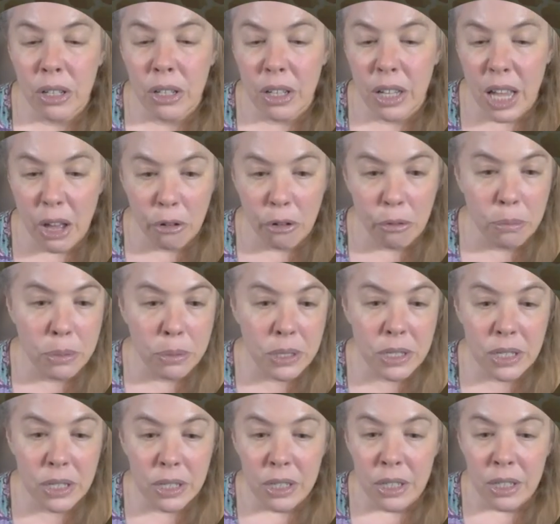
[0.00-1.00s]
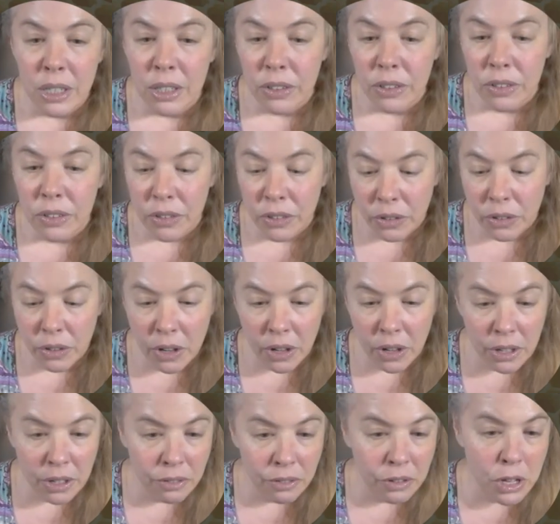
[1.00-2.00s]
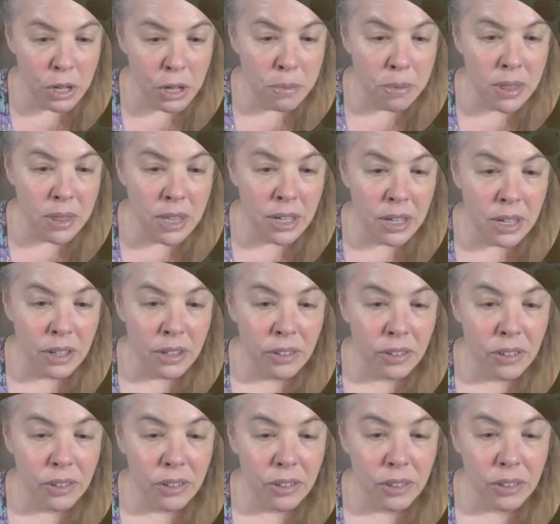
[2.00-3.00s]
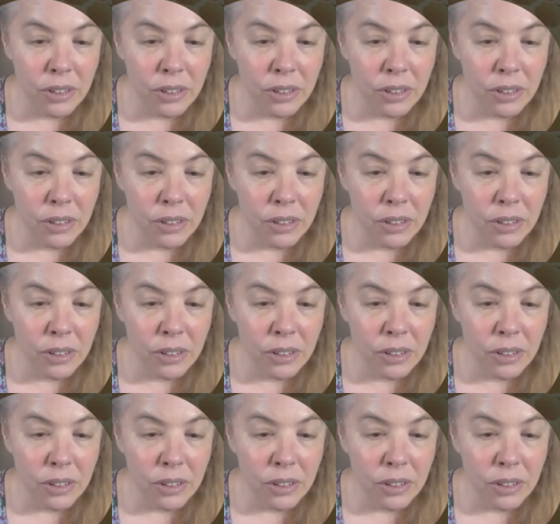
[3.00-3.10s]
helps to kind of keep things